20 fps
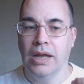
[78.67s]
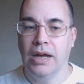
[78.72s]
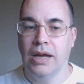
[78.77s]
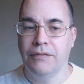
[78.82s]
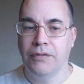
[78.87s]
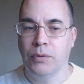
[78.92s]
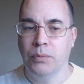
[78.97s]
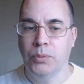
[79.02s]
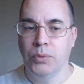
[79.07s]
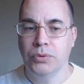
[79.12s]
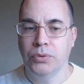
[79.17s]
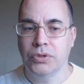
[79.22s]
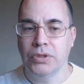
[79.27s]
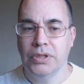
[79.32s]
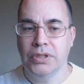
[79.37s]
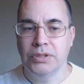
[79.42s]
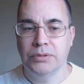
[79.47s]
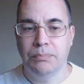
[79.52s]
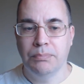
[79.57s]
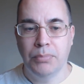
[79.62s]
Now, if the water
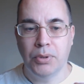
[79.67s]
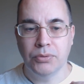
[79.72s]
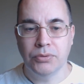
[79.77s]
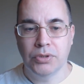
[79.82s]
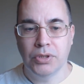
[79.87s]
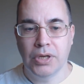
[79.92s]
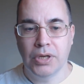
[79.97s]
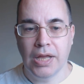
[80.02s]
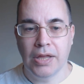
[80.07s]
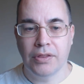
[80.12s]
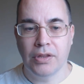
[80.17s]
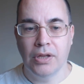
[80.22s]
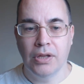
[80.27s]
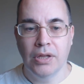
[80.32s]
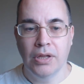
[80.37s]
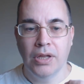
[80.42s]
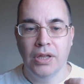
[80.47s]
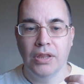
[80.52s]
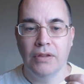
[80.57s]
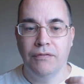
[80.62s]
is bonded together
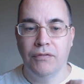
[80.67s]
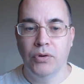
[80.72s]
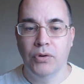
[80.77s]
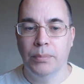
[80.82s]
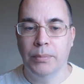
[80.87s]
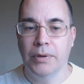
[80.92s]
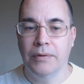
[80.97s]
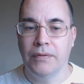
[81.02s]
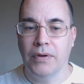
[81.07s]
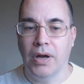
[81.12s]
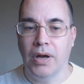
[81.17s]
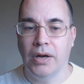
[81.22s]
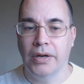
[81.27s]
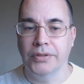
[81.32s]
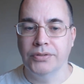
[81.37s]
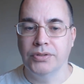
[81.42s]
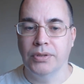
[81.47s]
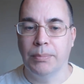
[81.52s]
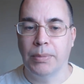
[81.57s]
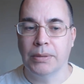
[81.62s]
in the form of
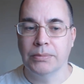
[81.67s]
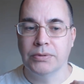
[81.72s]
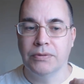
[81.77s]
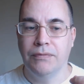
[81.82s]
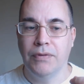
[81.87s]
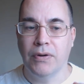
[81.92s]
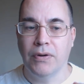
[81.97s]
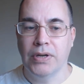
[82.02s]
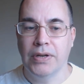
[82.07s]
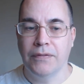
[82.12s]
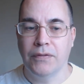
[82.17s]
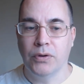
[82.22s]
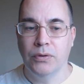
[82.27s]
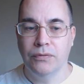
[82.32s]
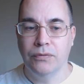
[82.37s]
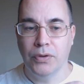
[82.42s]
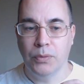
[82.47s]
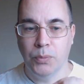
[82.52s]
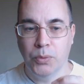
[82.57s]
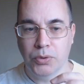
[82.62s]
ice, it becomes very
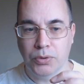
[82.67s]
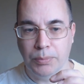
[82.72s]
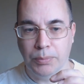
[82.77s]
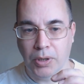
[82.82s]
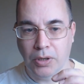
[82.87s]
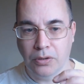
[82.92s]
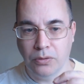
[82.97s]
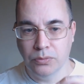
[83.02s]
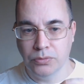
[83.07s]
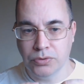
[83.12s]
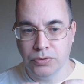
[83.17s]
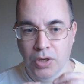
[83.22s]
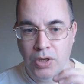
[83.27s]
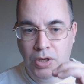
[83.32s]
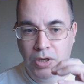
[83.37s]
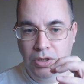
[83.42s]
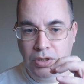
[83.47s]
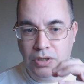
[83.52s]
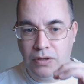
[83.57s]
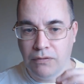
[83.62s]
difficult for the water molecules
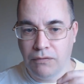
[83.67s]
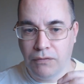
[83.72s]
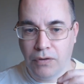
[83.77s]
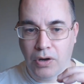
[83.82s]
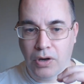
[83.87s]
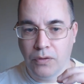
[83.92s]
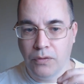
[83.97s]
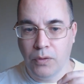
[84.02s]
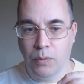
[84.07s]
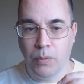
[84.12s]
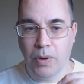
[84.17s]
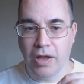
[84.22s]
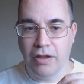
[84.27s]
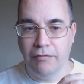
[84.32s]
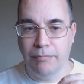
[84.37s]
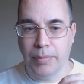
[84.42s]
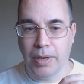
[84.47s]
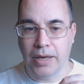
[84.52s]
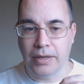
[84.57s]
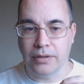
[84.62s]
to follow the
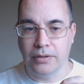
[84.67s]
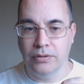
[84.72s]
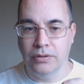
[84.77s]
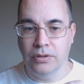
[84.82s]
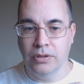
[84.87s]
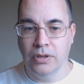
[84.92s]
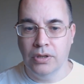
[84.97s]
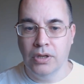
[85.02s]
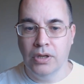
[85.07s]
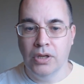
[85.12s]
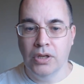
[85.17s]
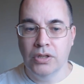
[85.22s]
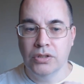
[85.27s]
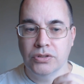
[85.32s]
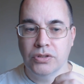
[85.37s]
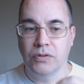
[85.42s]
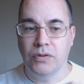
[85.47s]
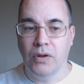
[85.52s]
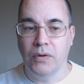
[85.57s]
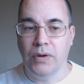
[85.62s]
wave pattern,
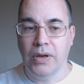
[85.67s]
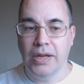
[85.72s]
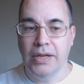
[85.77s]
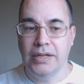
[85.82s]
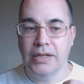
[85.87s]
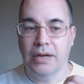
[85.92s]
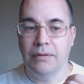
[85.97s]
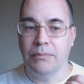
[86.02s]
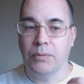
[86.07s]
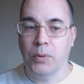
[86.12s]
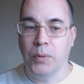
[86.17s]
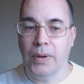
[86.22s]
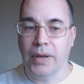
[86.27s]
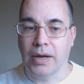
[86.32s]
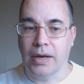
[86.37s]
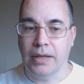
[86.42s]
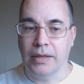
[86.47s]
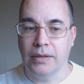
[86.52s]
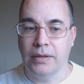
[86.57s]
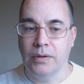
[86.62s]
so don't heat up
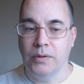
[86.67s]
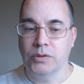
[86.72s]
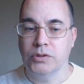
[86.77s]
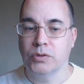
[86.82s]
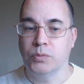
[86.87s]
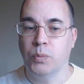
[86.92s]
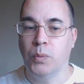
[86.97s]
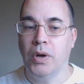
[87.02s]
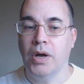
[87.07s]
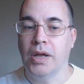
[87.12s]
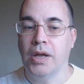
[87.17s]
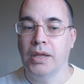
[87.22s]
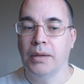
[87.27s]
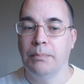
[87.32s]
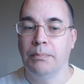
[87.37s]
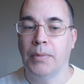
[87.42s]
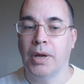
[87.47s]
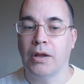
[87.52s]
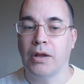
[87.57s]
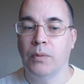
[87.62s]
quickly. Which is why
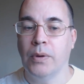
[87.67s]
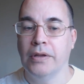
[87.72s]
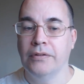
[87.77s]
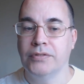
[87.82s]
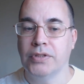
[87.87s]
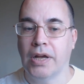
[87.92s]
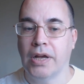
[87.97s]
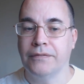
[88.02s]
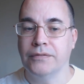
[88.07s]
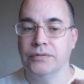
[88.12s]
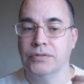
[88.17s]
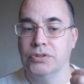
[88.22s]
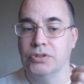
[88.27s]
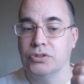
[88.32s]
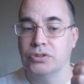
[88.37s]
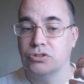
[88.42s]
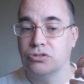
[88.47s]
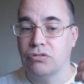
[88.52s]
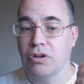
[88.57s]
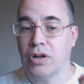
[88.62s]
microwave ovens
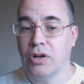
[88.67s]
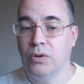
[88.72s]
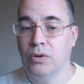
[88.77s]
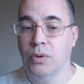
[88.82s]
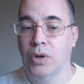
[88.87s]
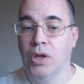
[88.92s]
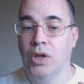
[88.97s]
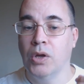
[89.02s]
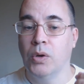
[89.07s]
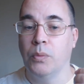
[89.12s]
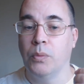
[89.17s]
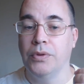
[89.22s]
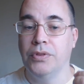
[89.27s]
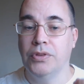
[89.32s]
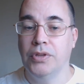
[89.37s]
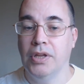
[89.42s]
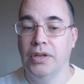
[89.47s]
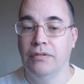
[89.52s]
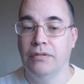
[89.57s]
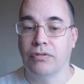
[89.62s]
struggle
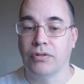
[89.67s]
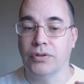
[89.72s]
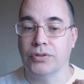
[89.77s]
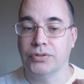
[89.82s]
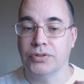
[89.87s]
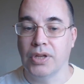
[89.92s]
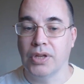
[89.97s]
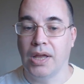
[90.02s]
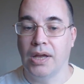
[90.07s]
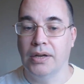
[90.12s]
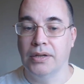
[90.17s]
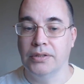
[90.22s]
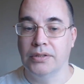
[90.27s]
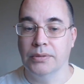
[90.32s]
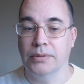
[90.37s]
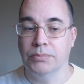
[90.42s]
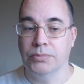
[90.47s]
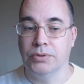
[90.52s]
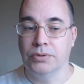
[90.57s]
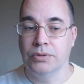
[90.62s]
with defrosting
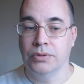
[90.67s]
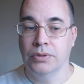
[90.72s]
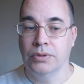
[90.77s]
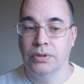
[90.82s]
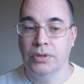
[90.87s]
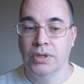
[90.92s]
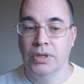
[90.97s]
items.